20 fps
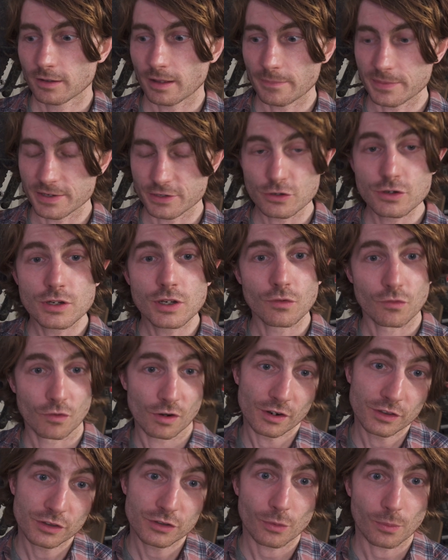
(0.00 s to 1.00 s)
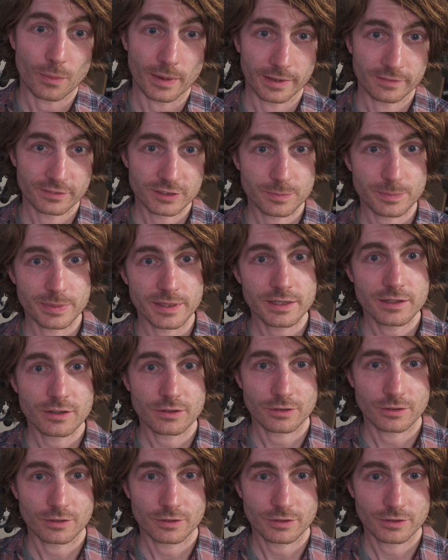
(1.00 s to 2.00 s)
I mean, you can run 12-speed
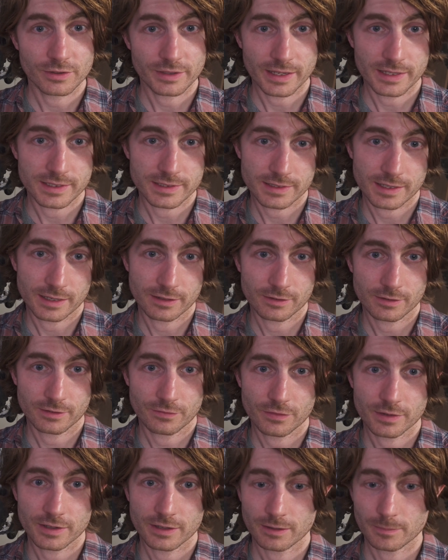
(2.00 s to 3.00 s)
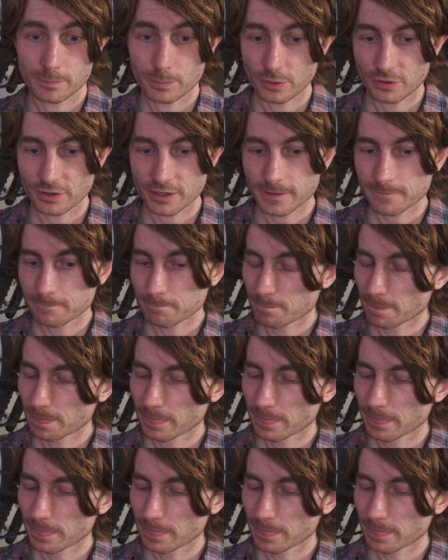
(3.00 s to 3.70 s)
on that standard free hub body,